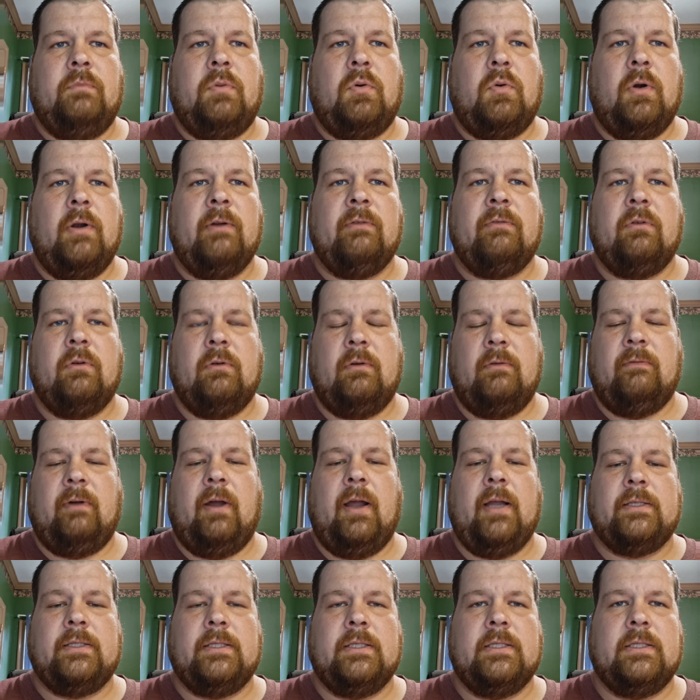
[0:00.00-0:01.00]
Peripheral
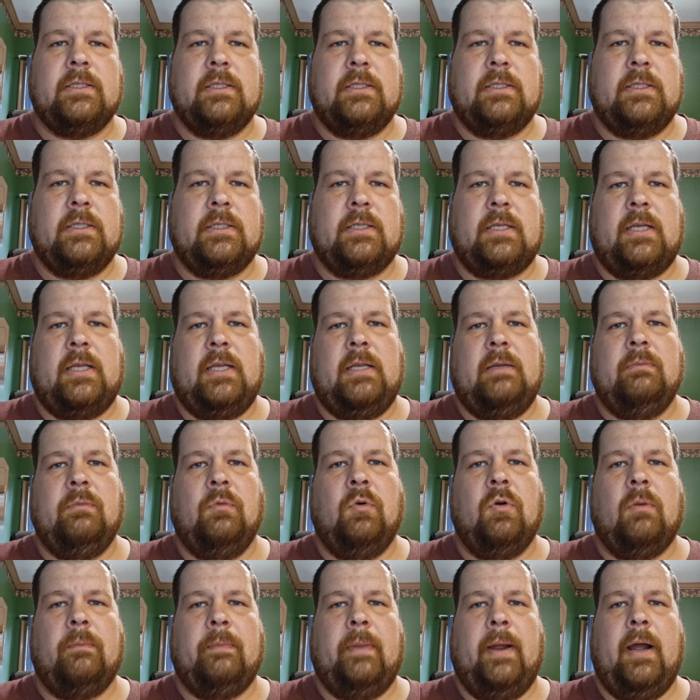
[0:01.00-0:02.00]
devices such as
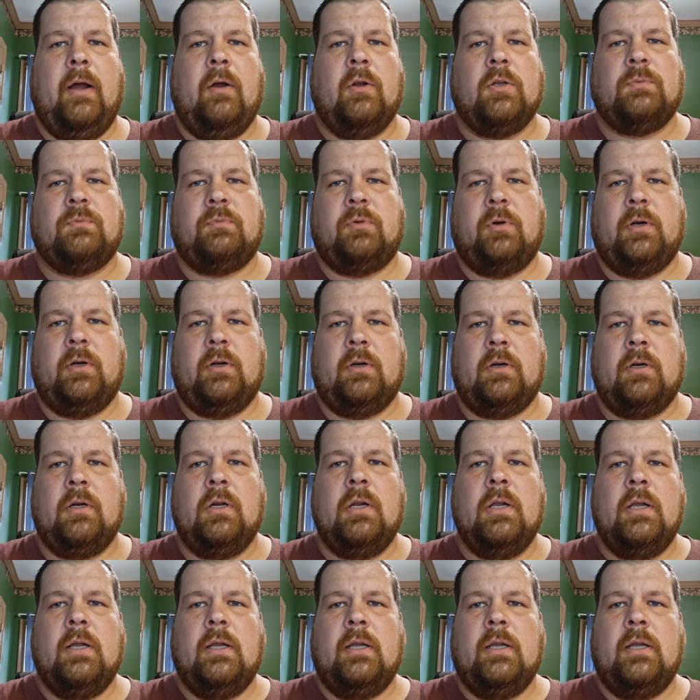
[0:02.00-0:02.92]
keyboard, mouse, printer,